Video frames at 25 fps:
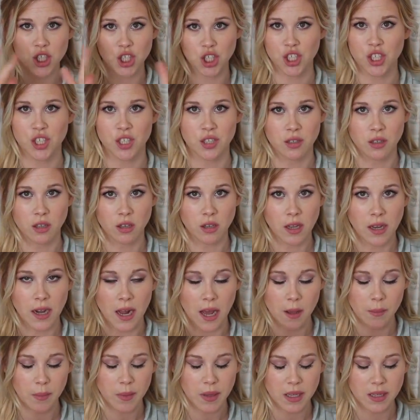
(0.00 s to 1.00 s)
Just look it
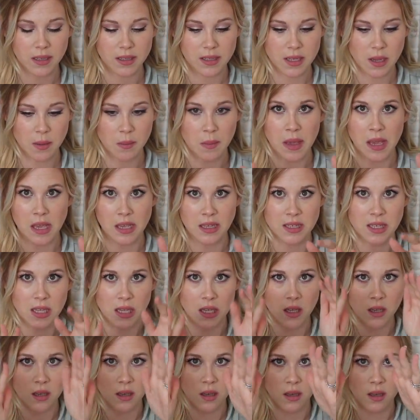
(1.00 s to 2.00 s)
up, it's
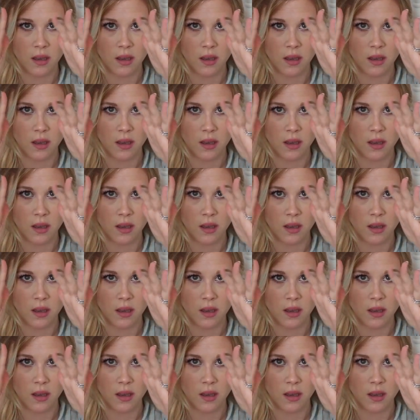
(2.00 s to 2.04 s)
amazing,